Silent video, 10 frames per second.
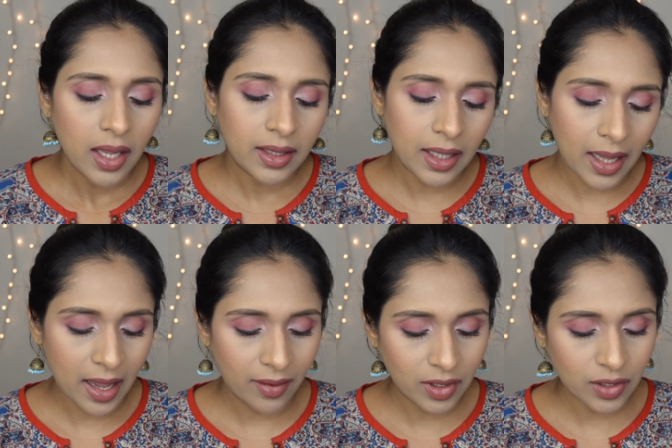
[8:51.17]
Then I
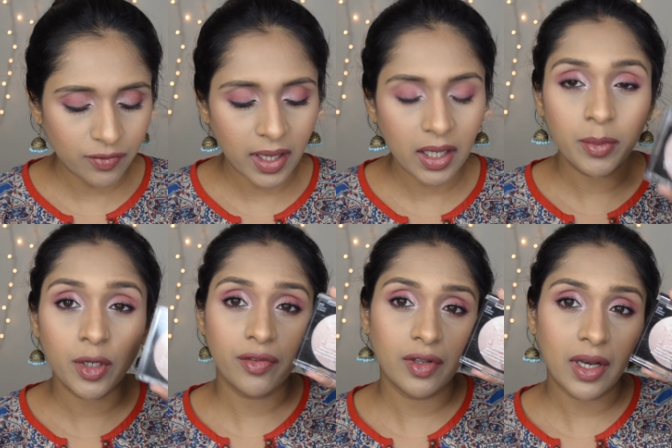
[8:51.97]
have this very
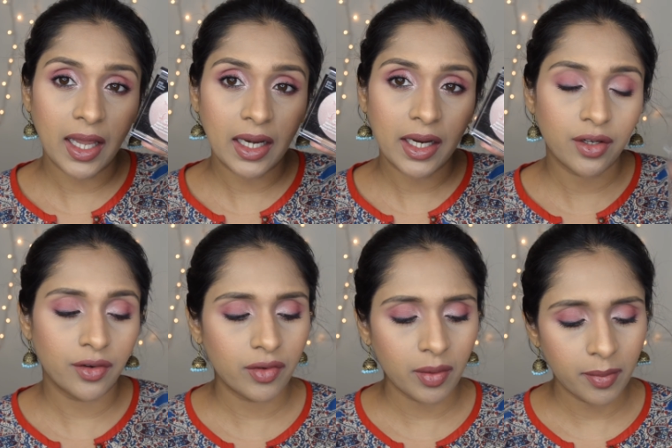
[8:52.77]
beautiful
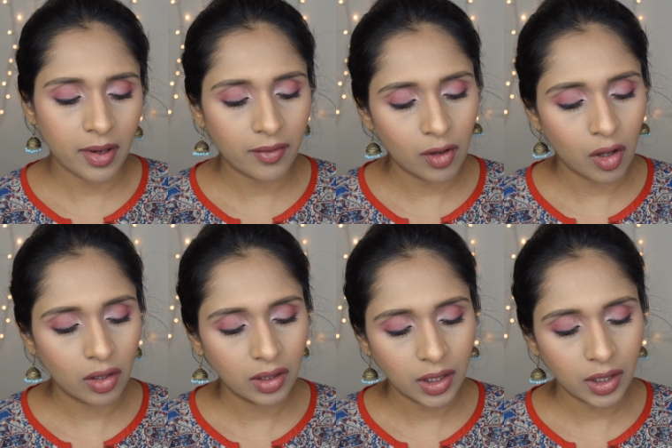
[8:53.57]
highlighter from Revlon.